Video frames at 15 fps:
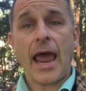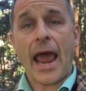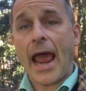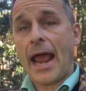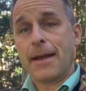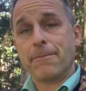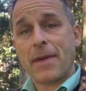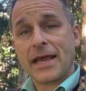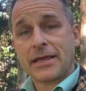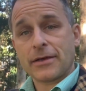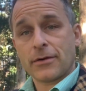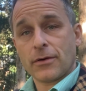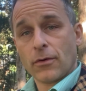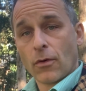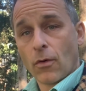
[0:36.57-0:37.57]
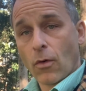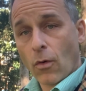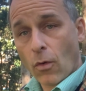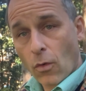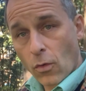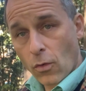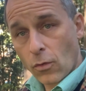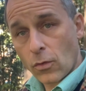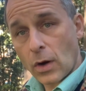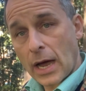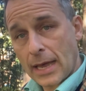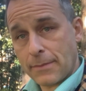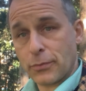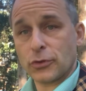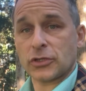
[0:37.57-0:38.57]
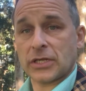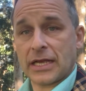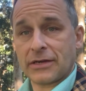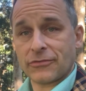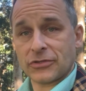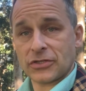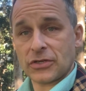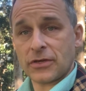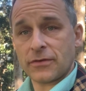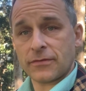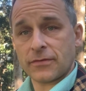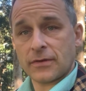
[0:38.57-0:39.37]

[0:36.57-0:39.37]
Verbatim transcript: and make it all a bushland reserve